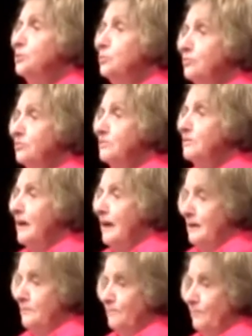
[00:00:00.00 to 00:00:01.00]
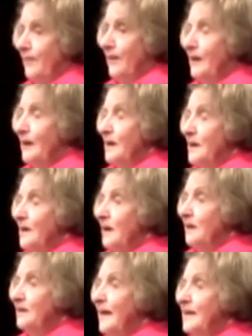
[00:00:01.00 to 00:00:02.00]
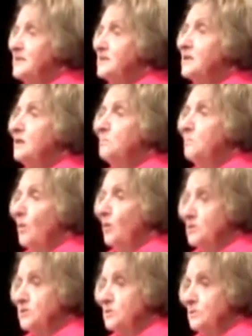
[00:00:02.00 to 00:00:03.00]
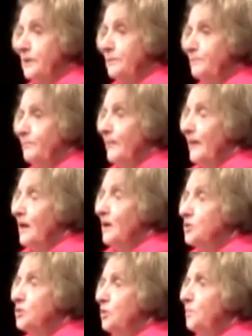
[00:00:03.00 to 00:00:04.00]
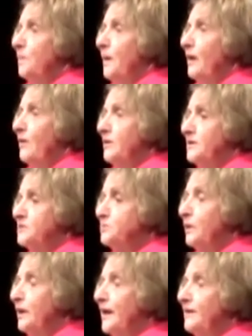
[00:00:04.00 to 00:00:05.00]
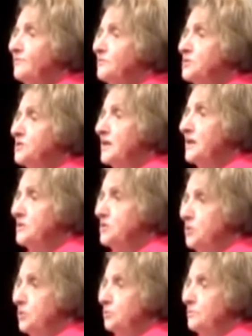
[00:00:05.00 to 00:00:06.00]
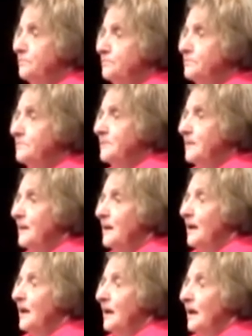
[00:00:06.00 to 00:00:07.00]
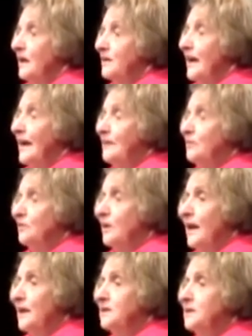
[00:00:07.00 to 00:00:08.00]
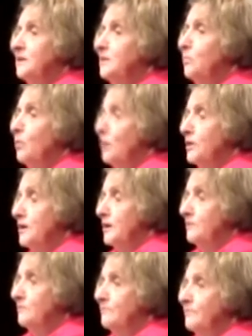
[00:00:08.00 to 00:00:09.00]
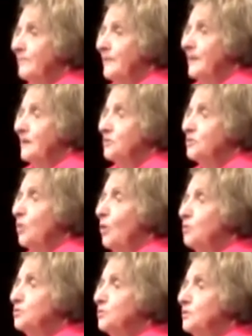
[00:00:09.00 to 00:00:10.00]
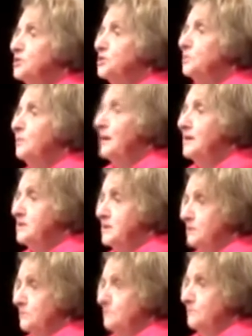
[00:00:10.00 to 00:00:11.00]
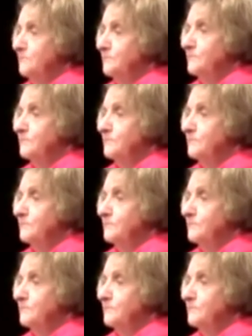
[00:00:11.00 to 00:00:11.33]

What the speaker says: Youth Day. That's compulsory. Your parents will have to send you at 8 o'clock in the morning to go to the gymnasium.